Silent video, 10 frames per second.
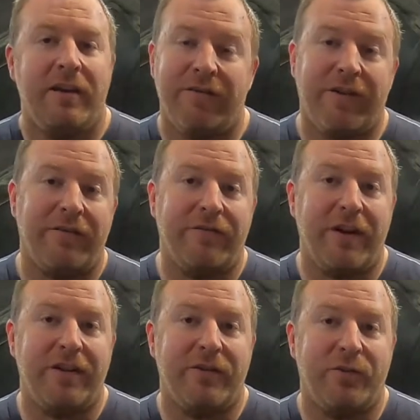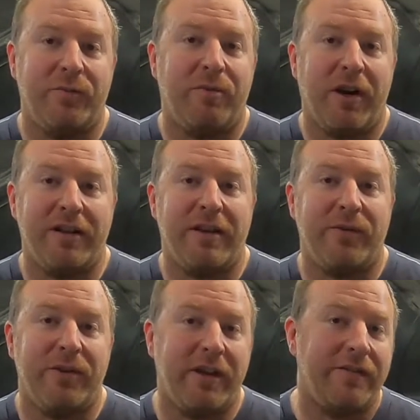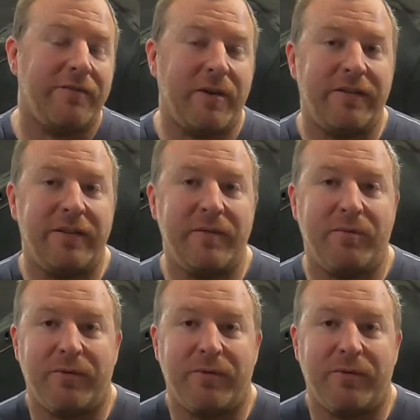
If I find a cool product I really like for my Jeep